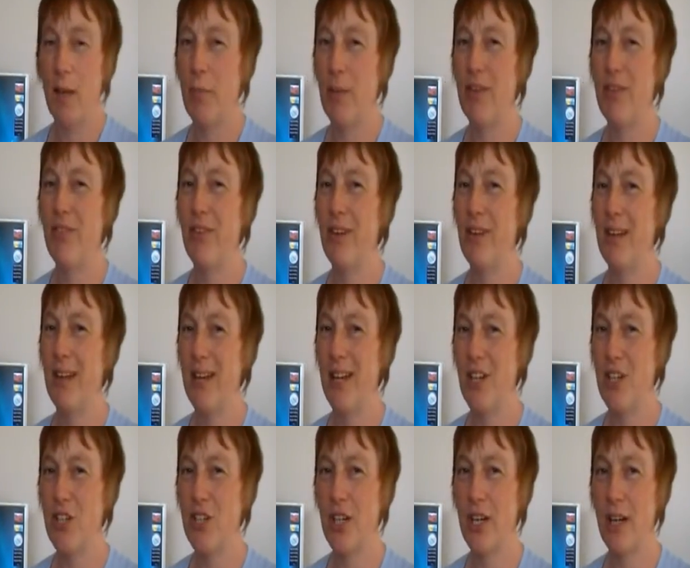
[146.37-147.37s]
but for
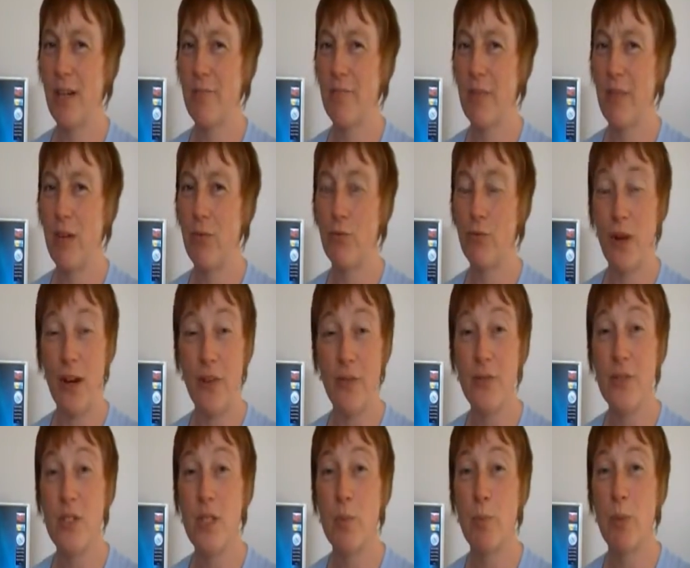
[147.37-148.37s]
larger
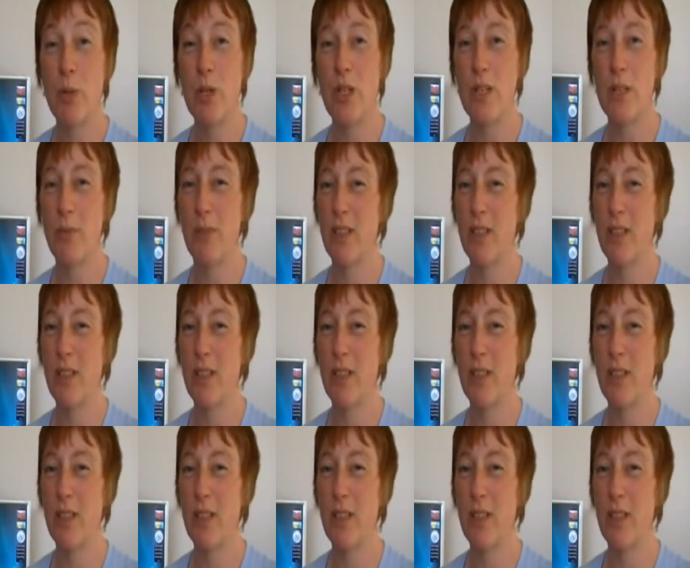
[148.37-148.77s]
reference books